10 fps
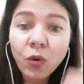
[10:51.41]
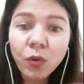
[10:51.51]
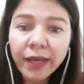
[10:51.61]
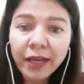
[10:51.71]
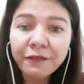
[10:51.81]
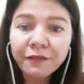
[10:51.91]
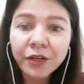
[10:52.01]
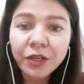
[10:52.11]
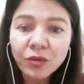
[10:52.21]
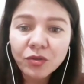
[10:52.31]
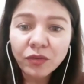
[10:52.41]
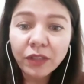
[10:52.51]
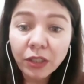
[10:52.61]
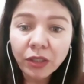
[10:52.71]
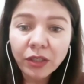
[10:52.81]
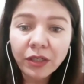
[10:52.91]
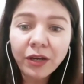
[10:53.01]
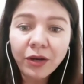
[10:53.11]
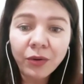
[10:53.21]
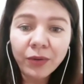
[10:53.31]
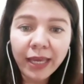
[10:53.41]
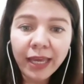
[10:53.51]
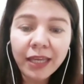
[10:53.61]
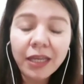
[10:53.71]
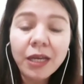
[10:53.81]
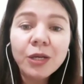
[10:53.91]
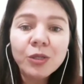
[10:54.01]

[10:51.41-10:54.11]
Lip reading: quick for you to learn, okay?